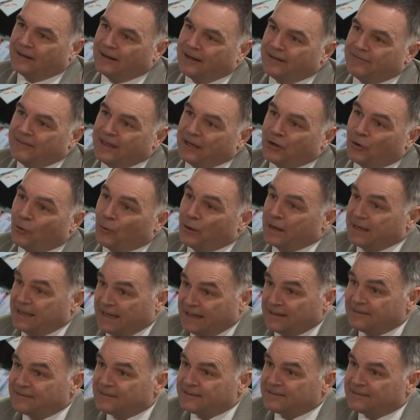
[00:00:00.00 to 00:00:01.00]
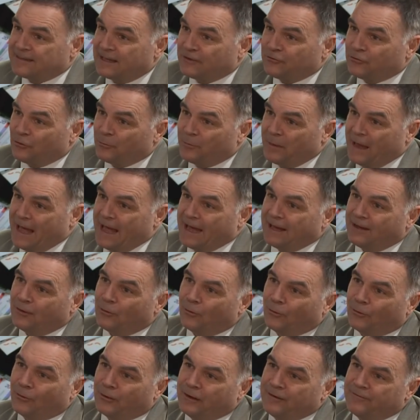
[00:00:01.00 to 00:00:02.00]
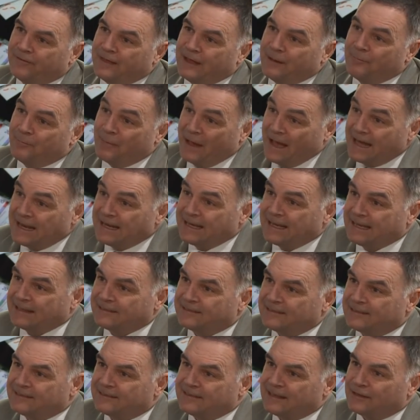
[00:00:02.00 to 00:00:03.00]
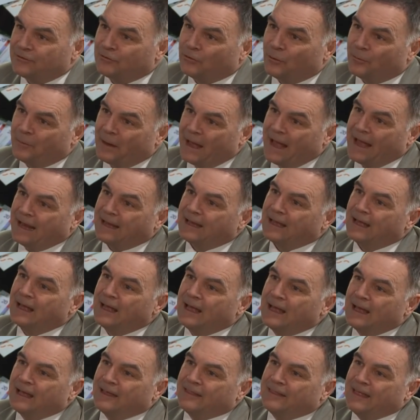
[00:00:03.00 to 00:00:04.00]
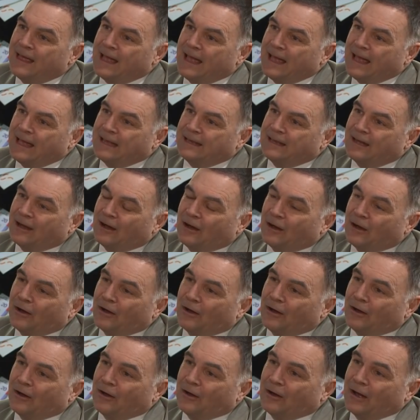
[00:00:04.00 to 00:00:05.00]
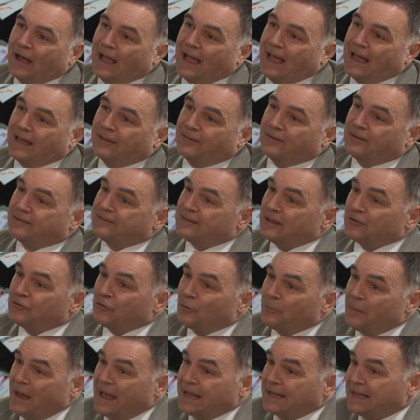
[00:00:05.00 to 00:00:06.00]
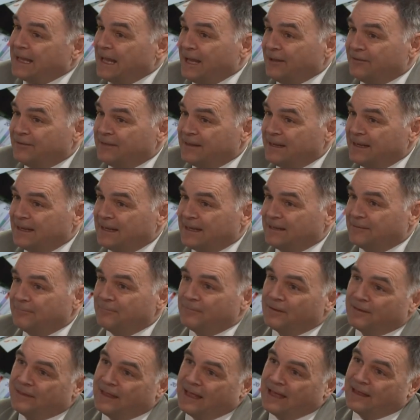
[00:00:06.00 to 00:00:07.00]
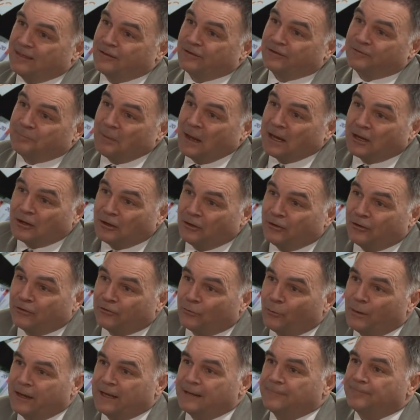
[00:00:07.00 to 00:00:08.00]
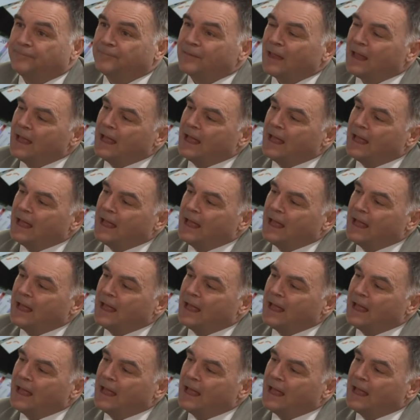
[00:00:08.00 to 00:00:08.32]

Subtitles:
if they go against the central bank or if they bet against the central bank, then and the central bank caves in, then the speculators win.